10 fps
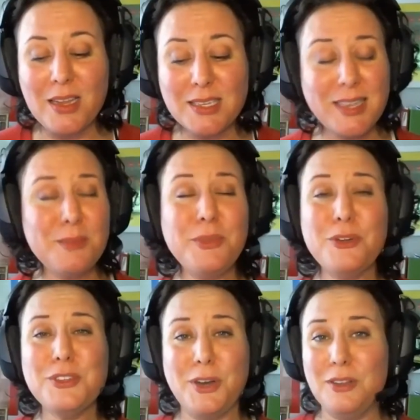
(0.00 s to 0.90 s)
10
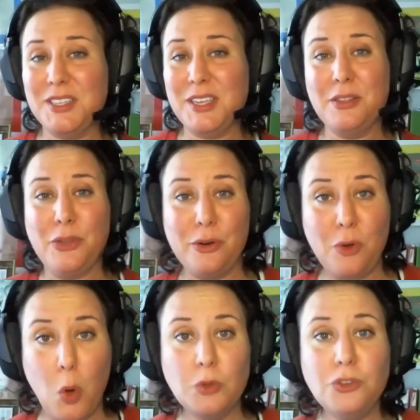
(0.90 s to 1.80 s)
beers that all say that they're a
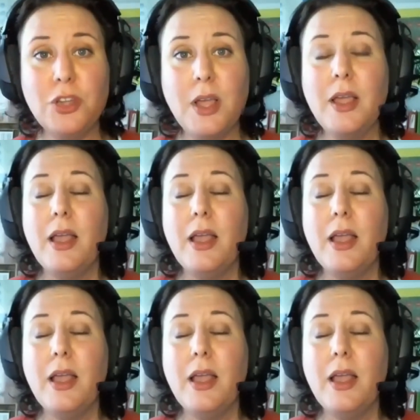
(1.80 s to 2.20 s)
Kolsch.